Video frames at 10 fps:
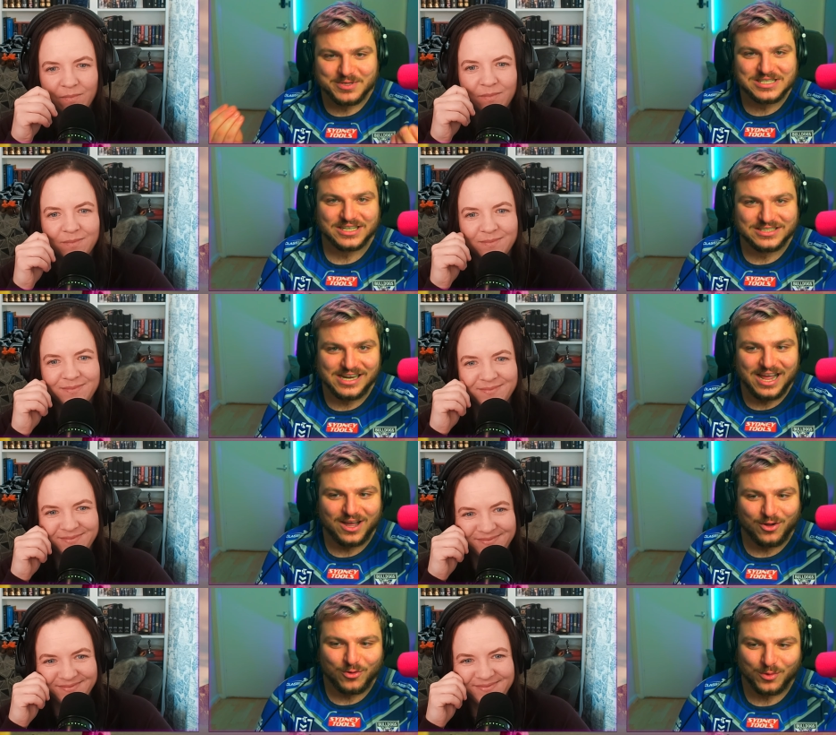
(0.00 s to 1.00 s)
Speaker 1: isn't a
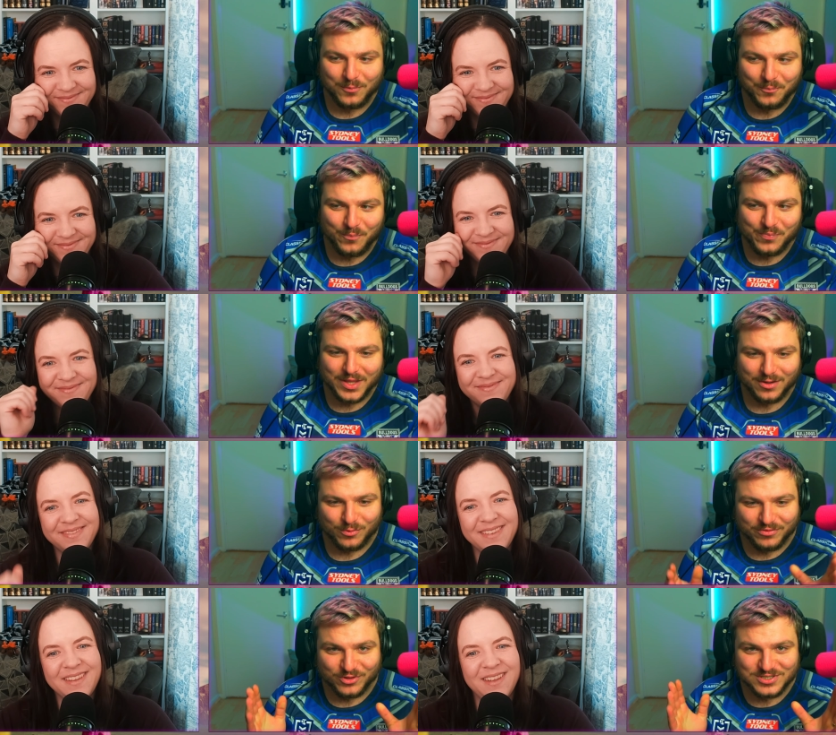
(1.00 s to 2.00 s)
DAO,
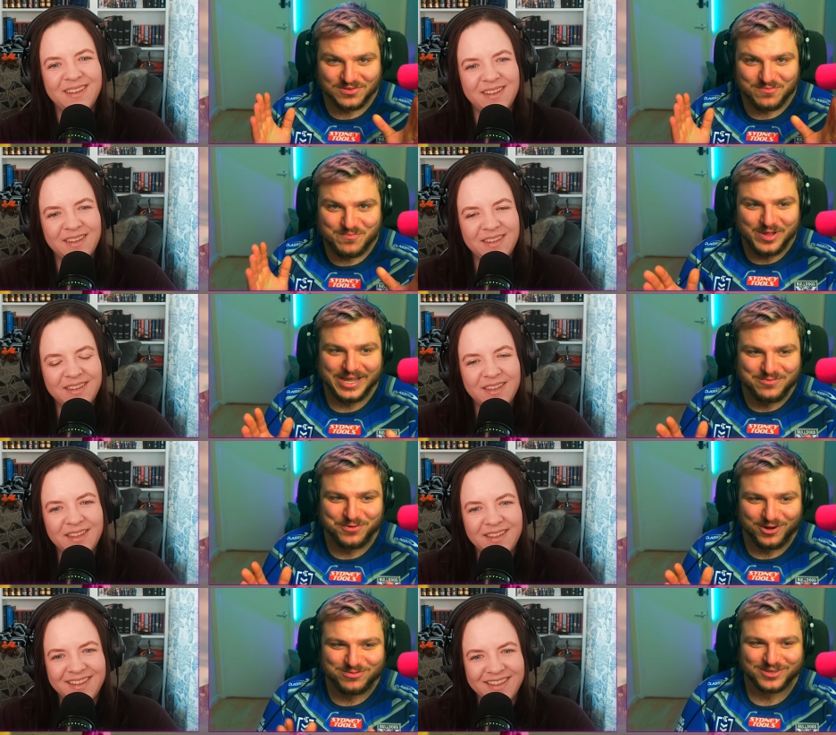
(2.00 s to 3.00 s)
we've got some big
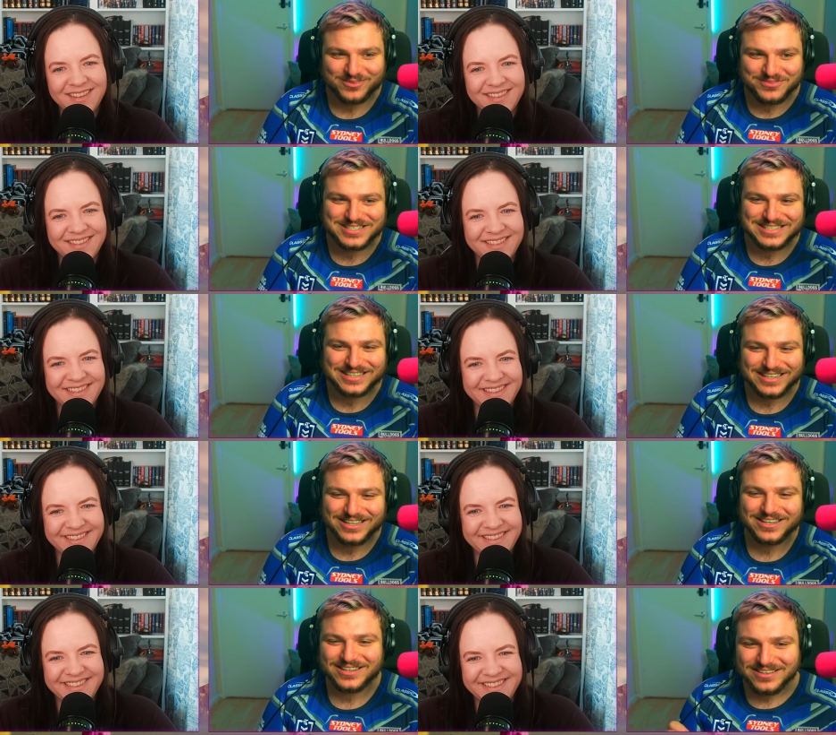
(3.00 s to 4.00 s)
problems.
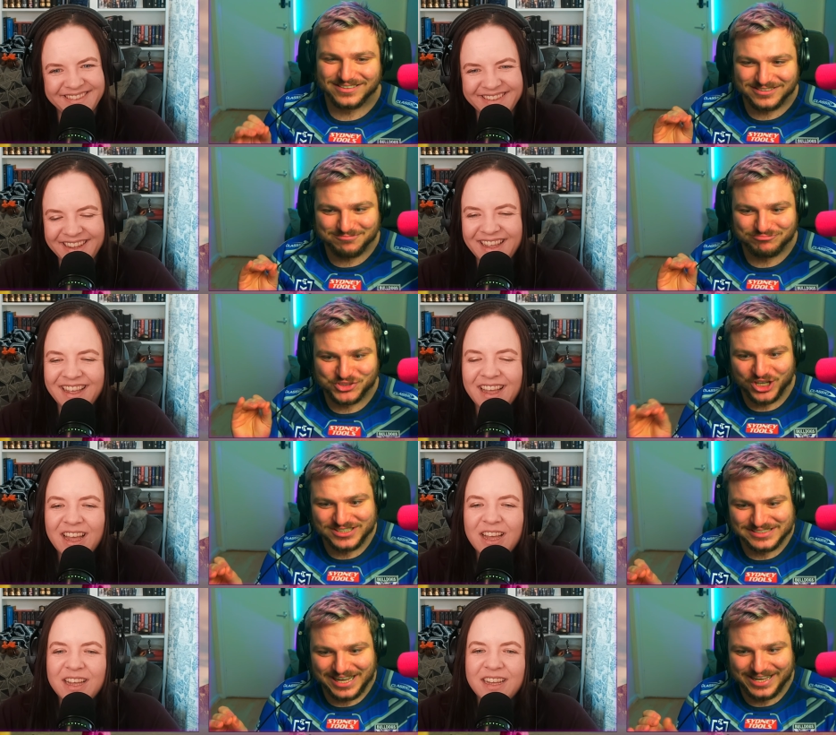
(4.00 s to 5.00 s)
Just
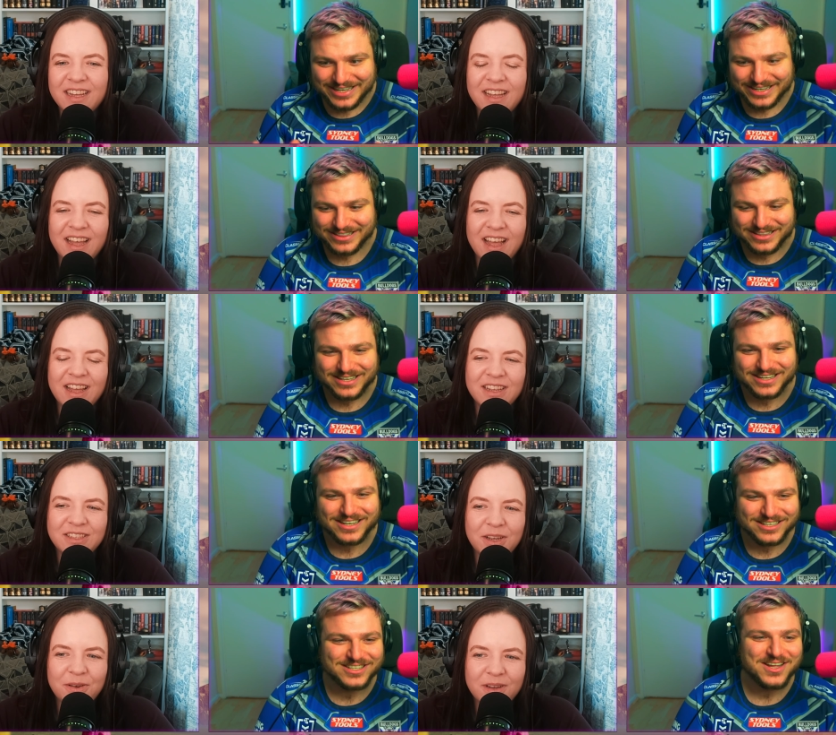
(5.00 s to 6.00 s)
saying.
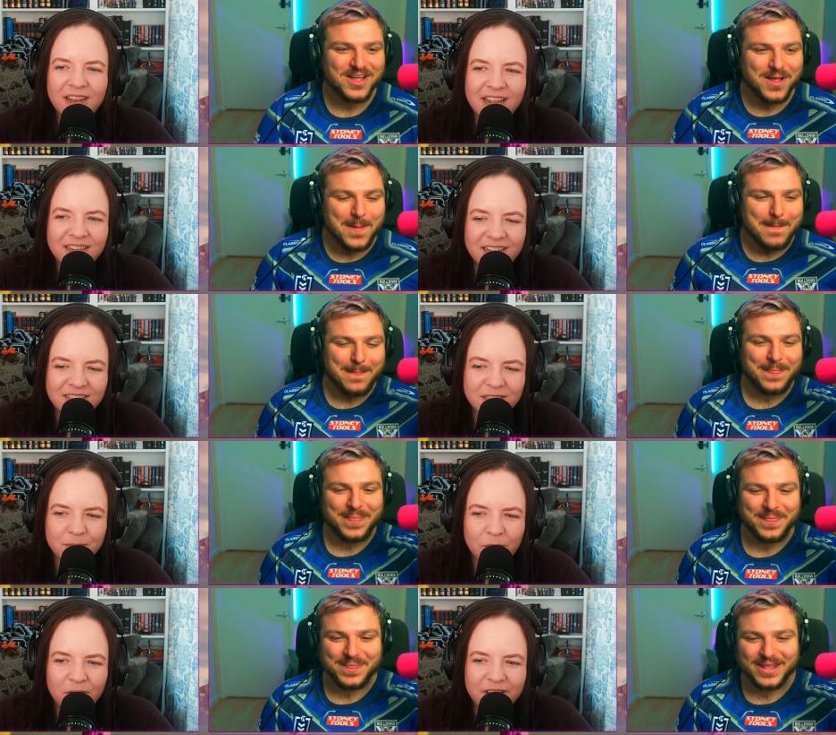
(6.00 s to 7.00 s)
Speaker 2: So let, let's
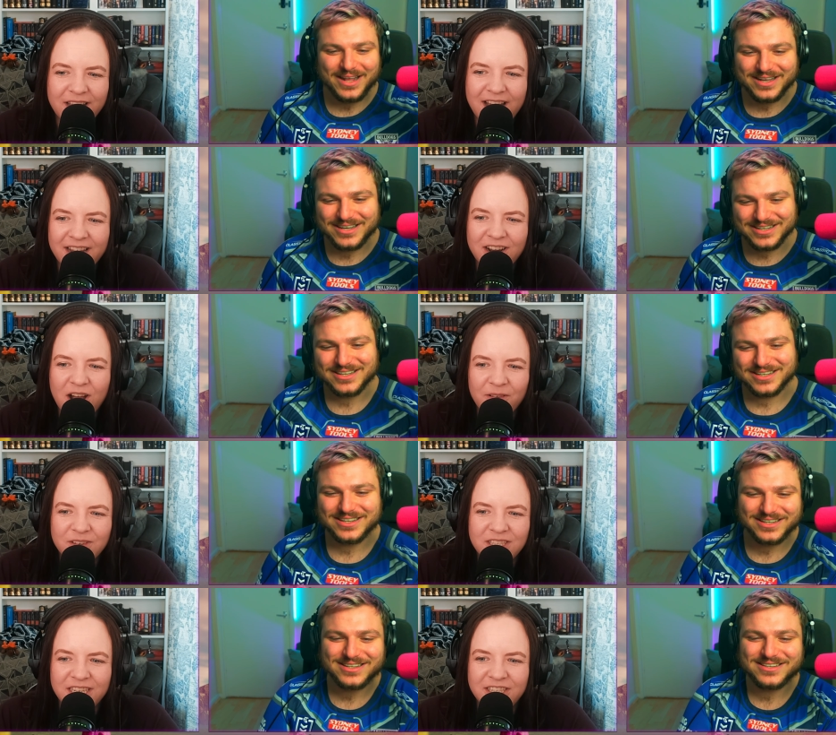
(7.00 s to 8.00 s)
explore that
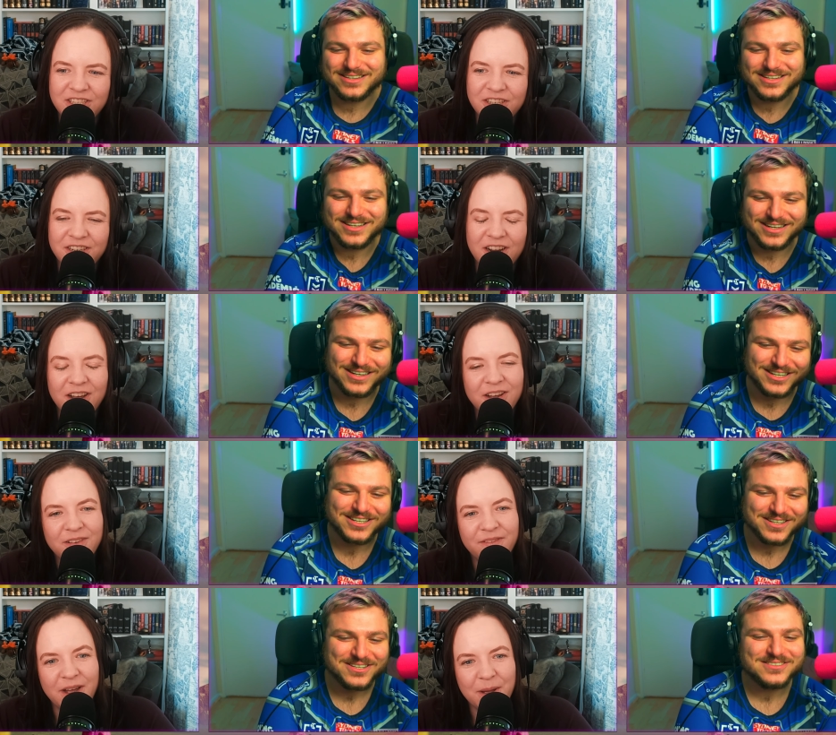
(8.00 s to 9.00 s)
conversation
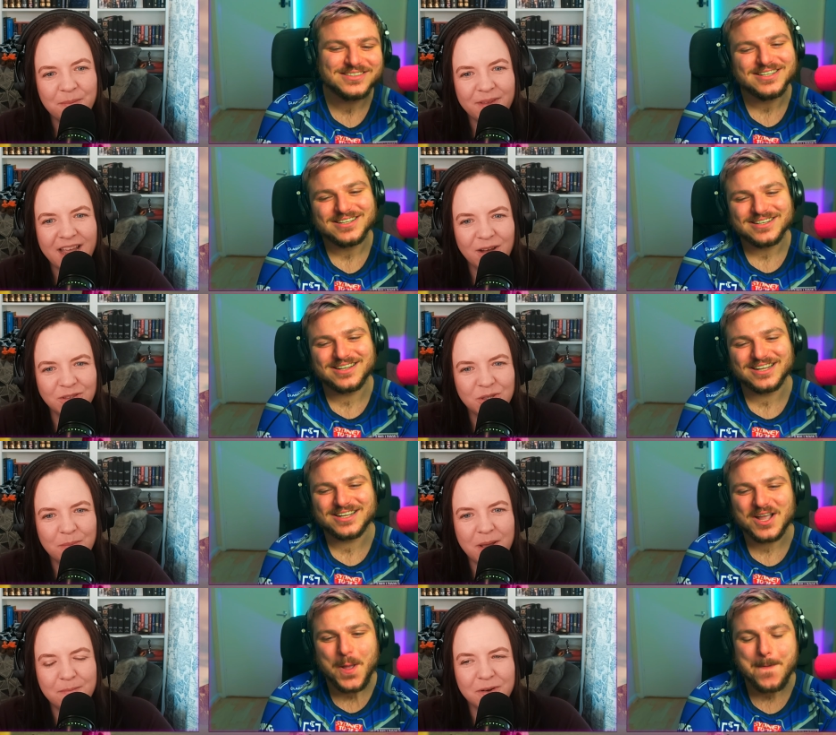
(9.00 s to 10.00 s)
of um, council
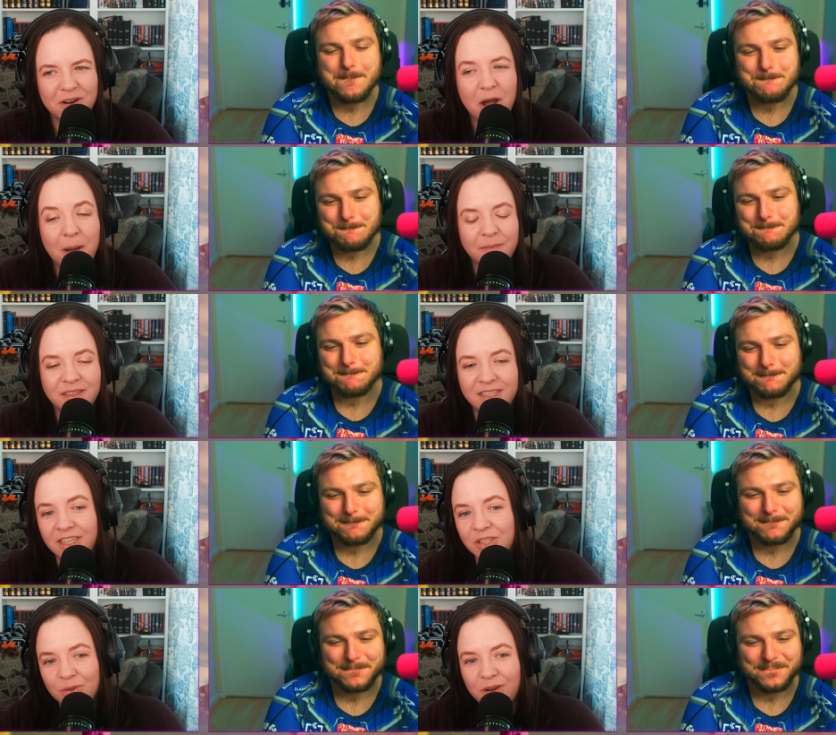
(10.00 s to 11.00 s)
member
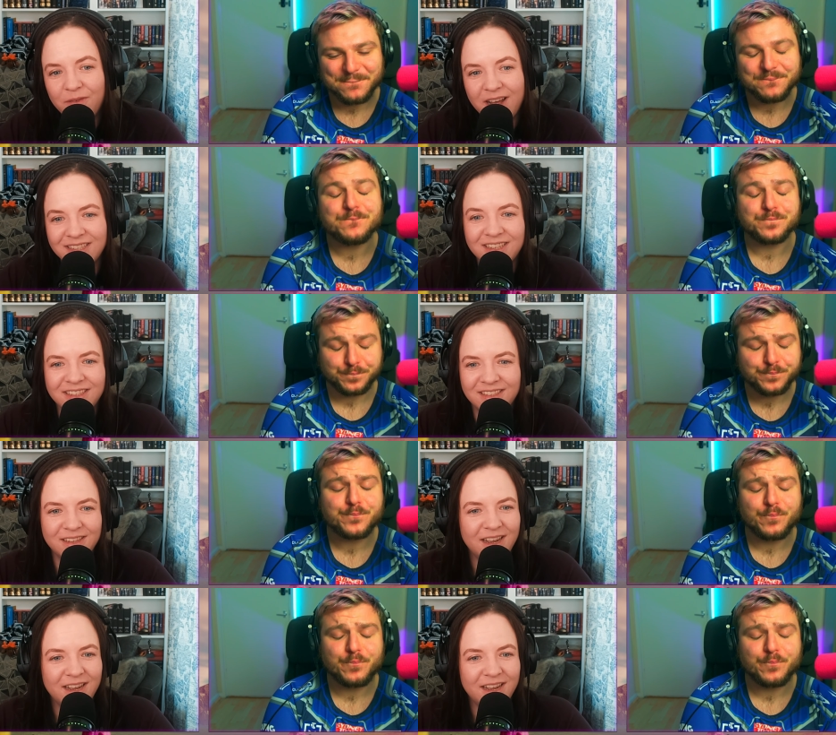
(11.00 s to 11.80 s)
compensation real fast, because